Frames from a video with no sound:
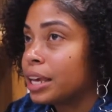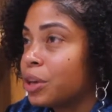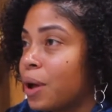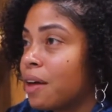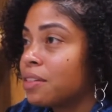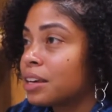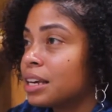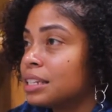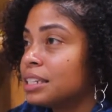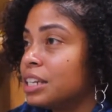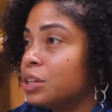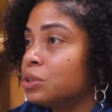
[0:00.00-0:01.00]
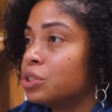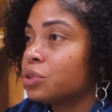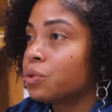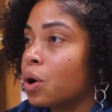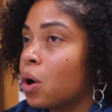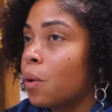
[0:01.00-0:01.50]
You have to continue to
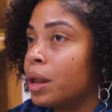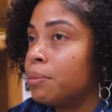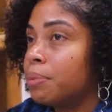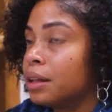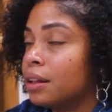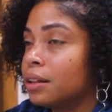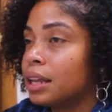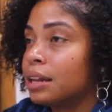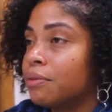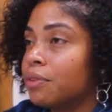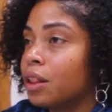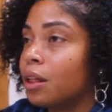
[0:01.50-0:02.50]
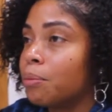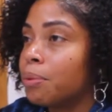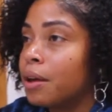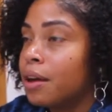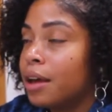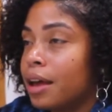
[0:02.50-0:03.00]
grow and build and develop
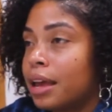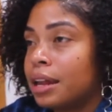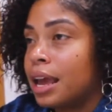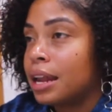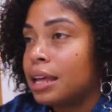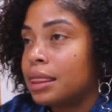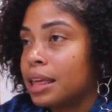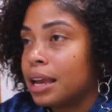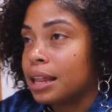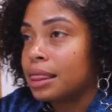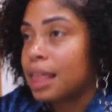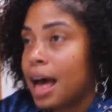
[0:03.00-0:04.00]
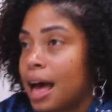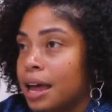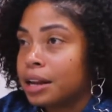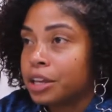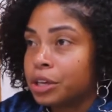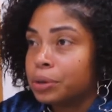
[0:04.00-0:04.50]
in anything
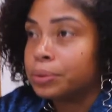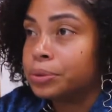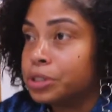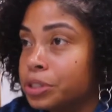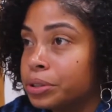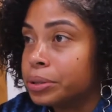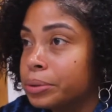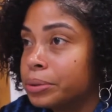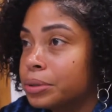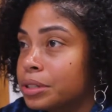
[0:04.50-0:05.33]
that you do.